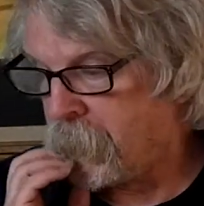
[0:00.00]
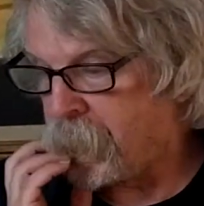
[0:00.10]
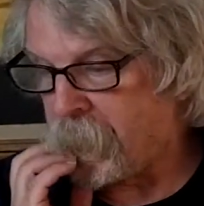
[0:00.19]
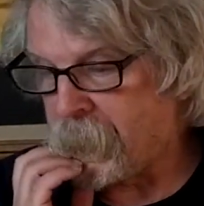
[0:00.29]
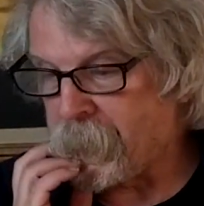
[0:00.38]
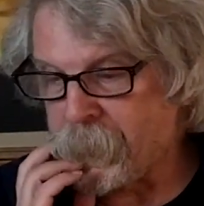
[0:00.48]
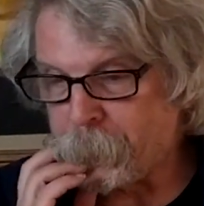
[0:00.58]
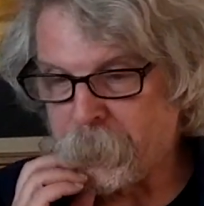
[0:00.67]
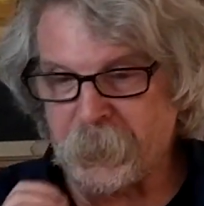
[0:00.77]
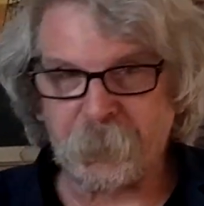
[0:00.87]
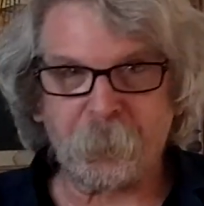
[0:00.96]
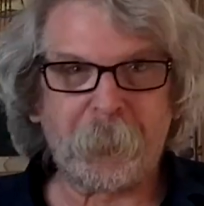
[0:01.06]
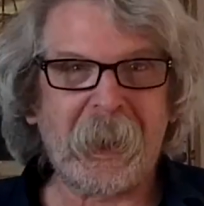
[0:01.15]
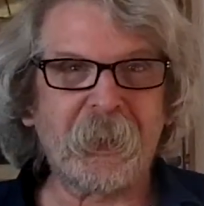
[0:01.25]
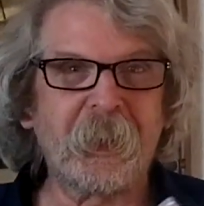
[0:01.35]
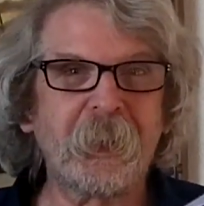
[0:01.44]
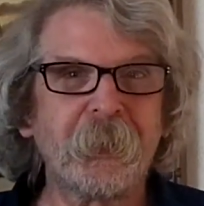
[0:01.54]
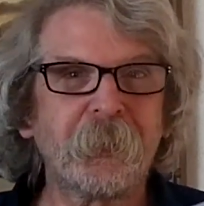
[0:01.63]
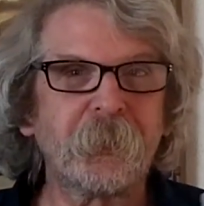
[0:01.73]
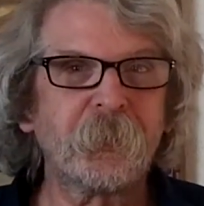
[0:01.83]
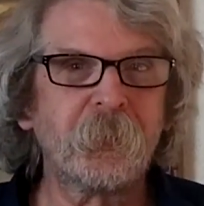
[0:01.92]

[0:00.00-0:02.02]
uh, but it's a bad edit